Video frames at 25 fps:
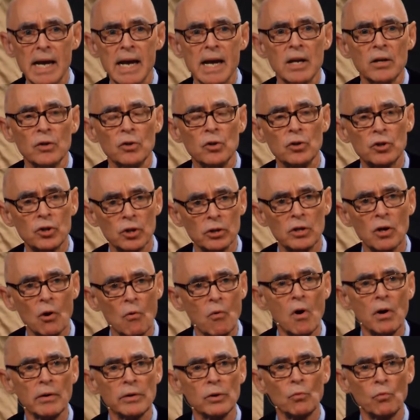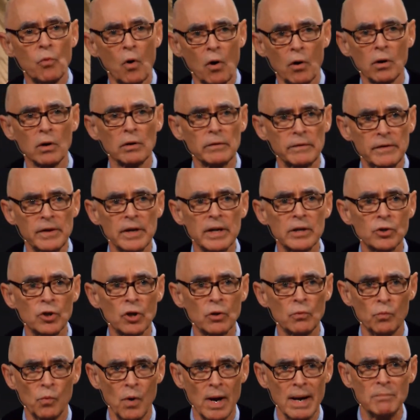You should go on the World
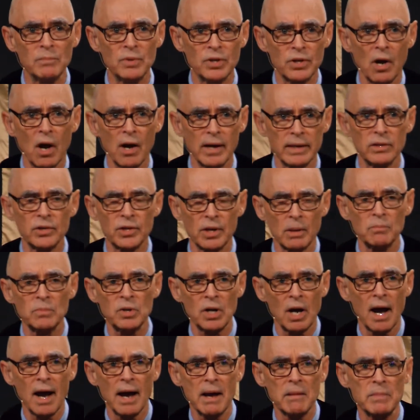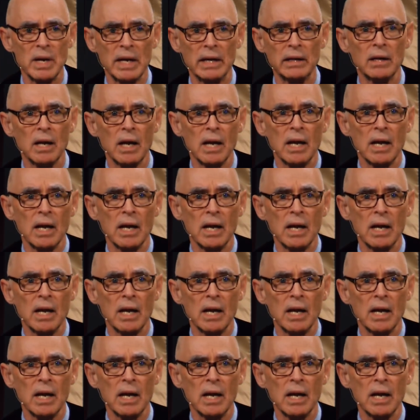Vision website sometime and